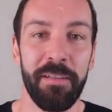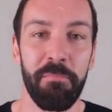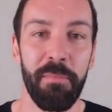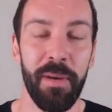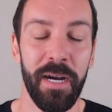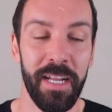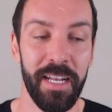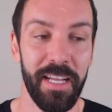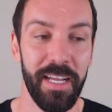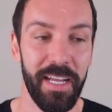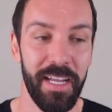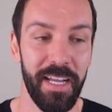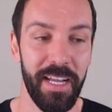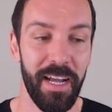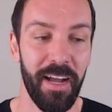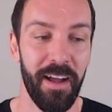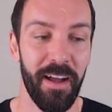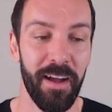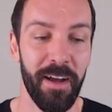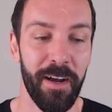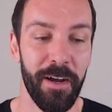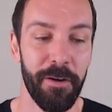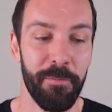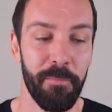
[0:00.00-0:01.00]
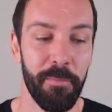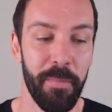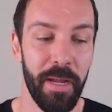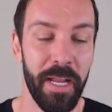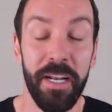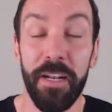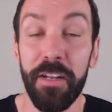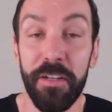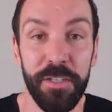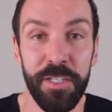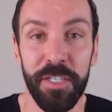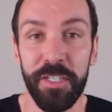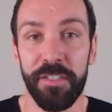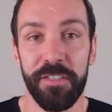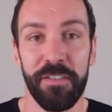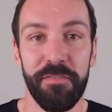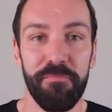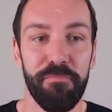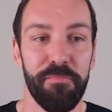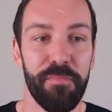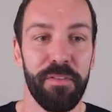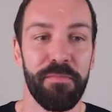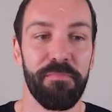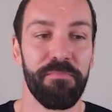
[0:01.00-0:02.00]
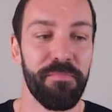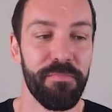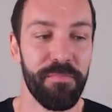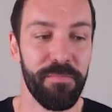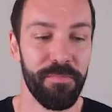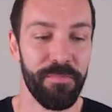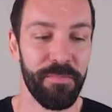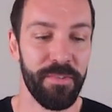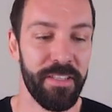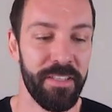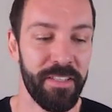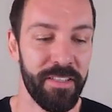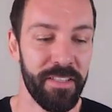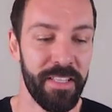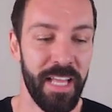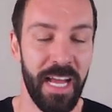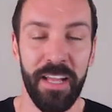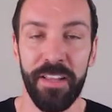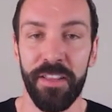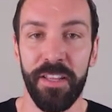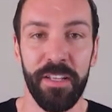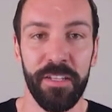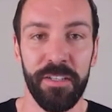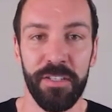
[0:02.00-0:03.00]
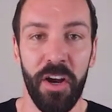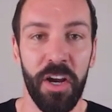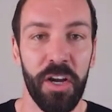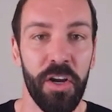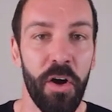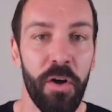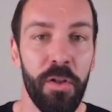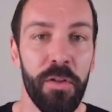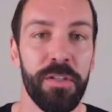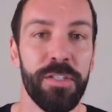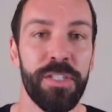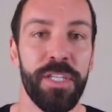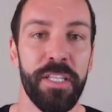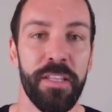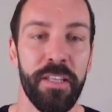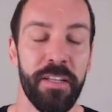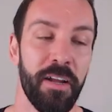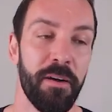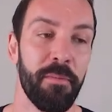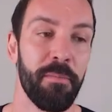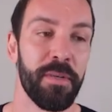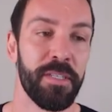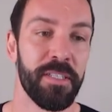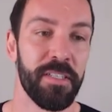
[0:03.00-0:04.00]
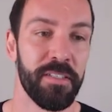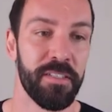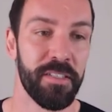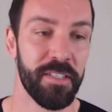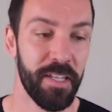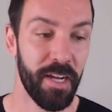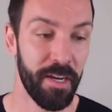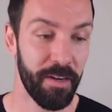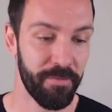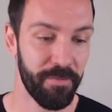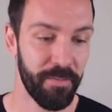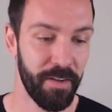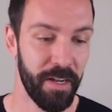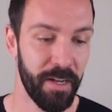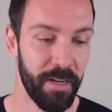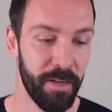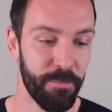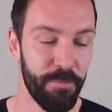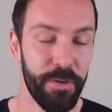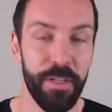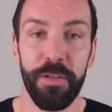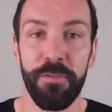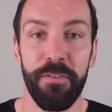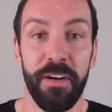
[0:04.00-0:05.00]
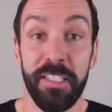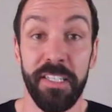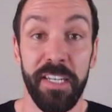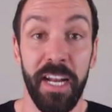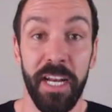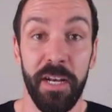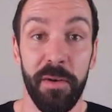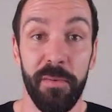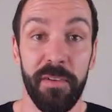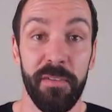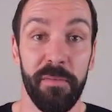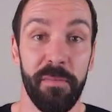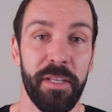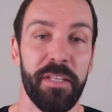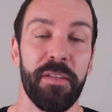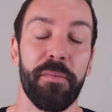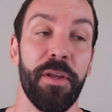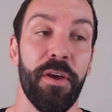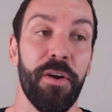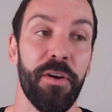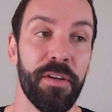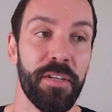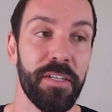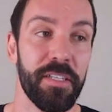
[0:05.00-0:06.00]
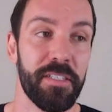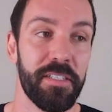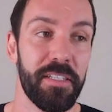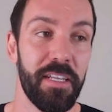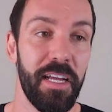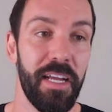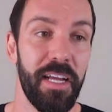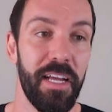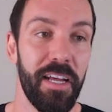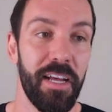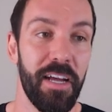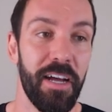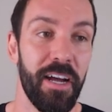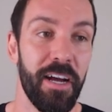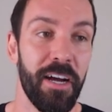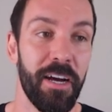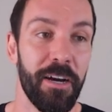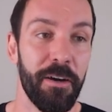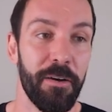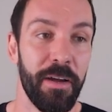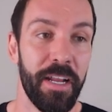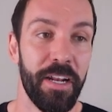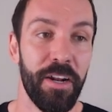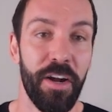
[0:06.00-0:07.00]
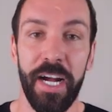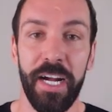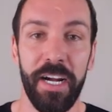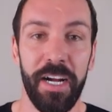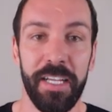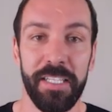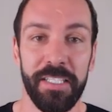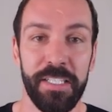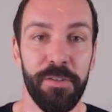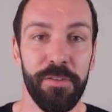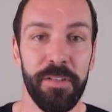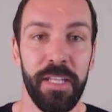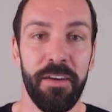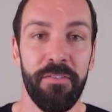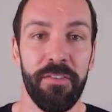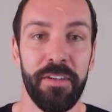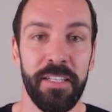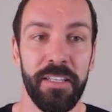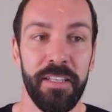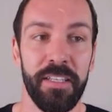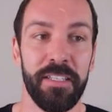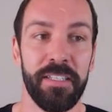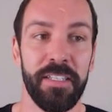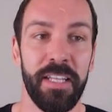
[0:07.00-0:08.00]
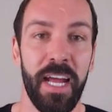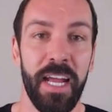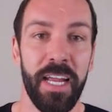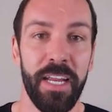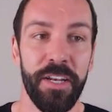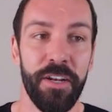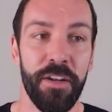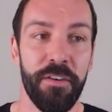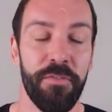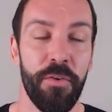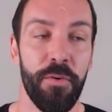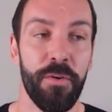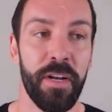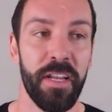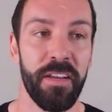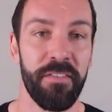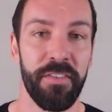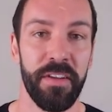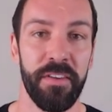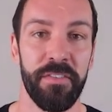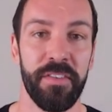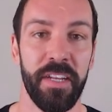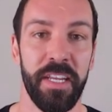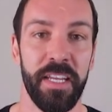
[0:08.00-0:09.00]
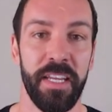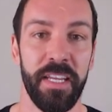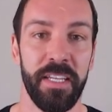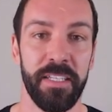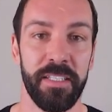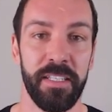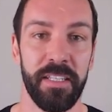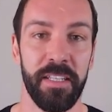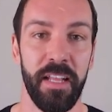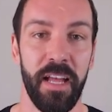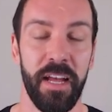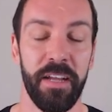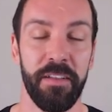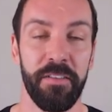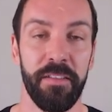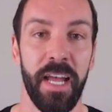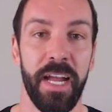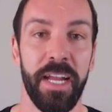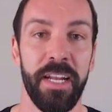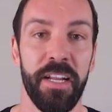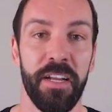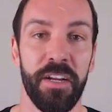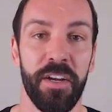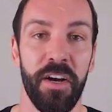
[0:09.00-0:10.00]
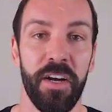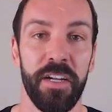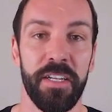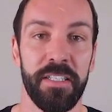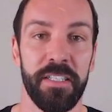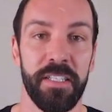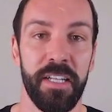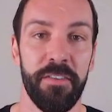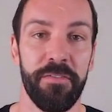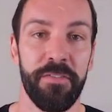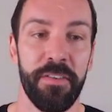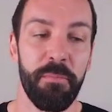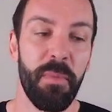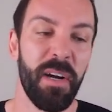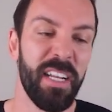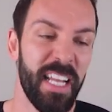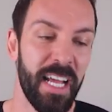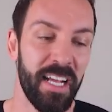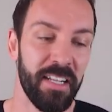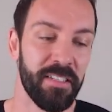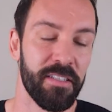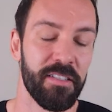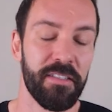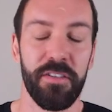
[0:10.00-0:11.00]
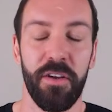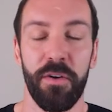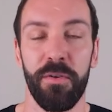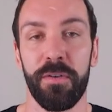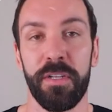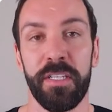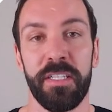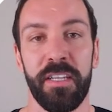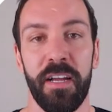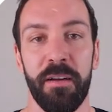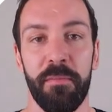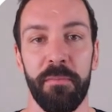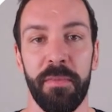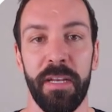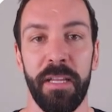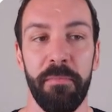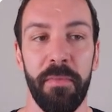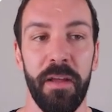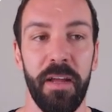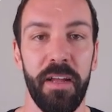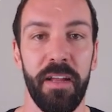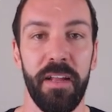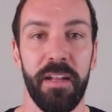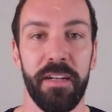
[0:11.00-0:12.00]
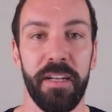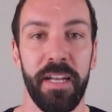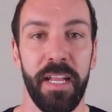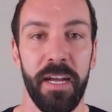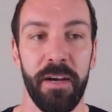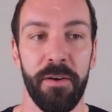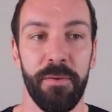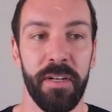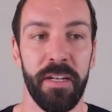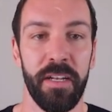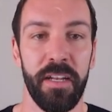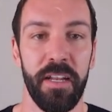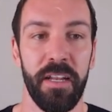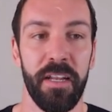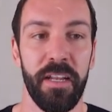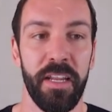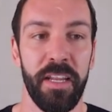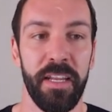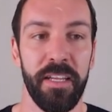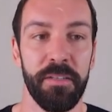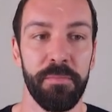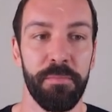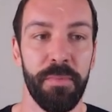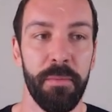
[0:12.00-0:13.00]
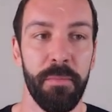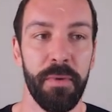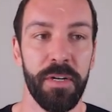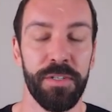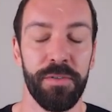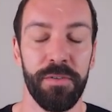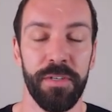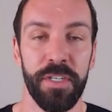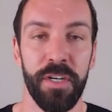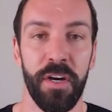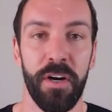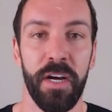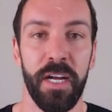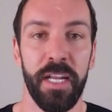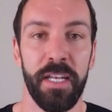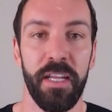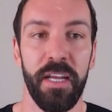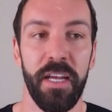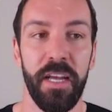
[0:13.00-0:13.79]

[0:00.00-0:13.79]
But and it just that the psychology and the numbers and stuff really resonated with me, to be honest, and I still love it to this day, 14, 15 years later kind of stuff. And my dad's sold his company now, and he's pretty much retired.